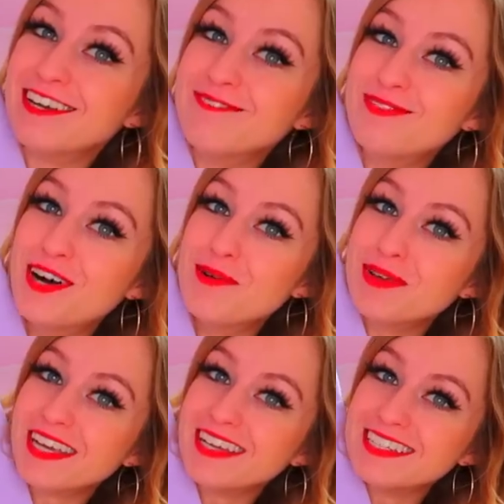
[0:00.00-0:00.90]
jumper
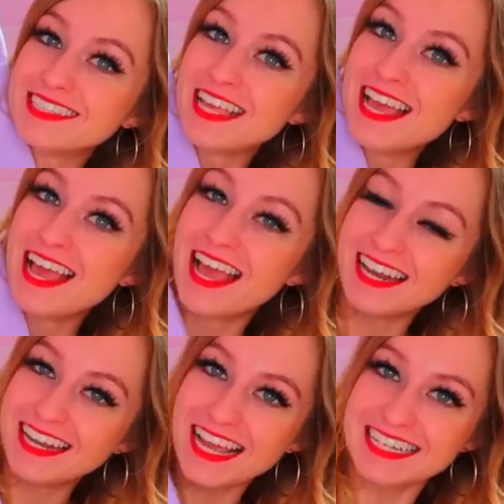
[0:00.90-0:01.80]
because
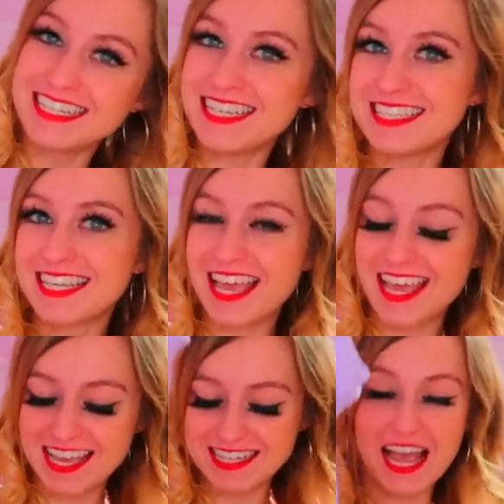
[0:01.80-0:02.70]
90s
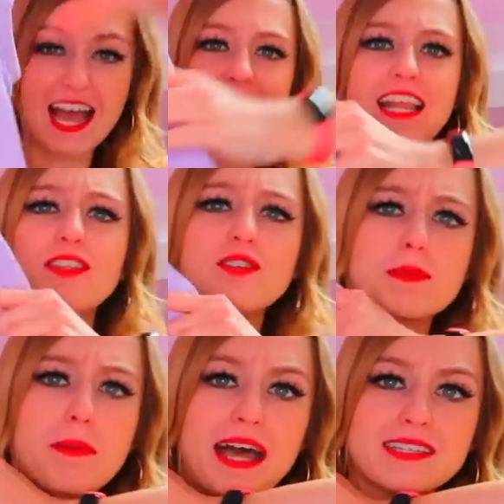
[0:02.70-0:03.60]
kid, and I thought
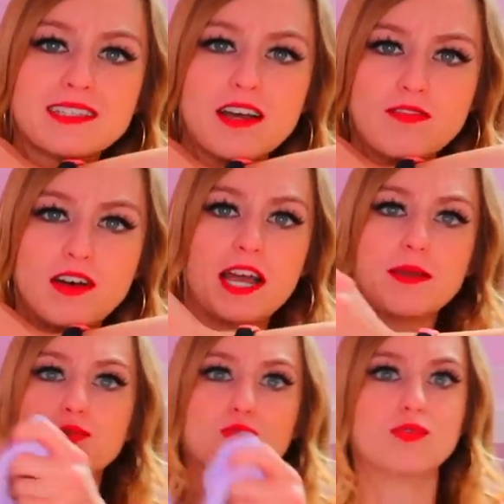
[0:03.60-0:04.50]
the pastel
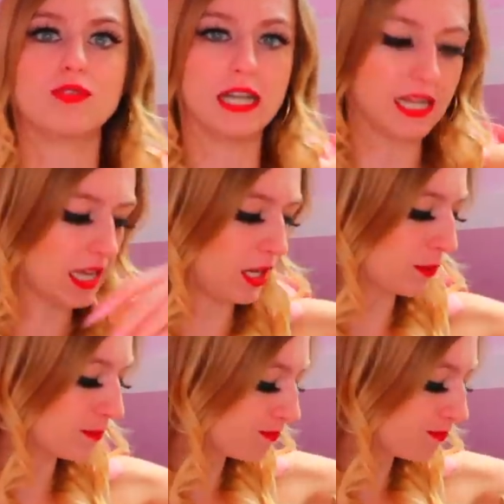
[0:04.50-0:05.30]
vibes were really cute.